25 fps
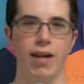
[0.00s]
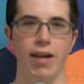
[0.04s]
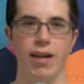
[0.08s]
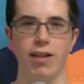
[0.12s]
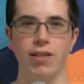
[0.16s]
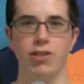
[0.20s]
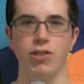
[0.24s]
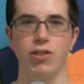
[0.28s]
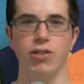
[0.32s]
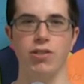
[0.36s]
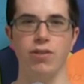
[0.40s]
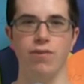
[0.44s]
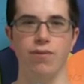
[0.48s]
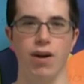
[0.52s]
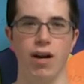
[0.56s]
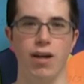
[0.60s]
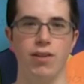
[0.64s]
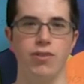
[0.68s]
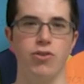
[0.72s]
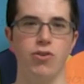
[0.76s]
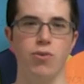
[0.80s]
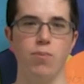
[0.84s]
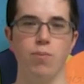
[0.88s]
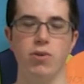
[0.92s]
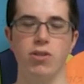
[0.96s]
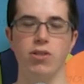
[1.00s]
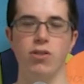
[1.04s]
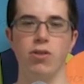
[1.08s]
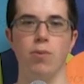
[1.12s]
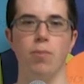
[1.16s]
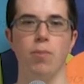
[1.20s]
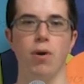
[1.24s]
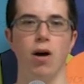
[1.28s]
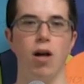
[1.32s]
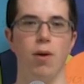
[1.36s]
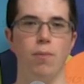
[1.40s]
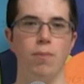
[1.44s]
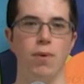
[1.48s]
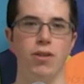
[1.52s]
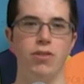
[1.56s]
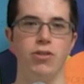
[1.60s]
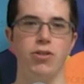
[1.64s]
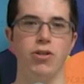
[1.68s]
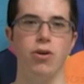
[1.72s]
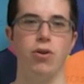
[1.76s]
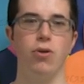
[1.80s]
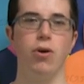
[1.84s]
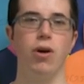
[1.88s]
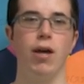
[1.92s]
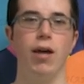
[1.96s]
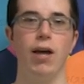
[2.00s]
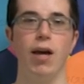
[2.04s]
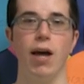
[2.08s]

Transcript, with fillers: NHS advisor, Mr. LaPalamento,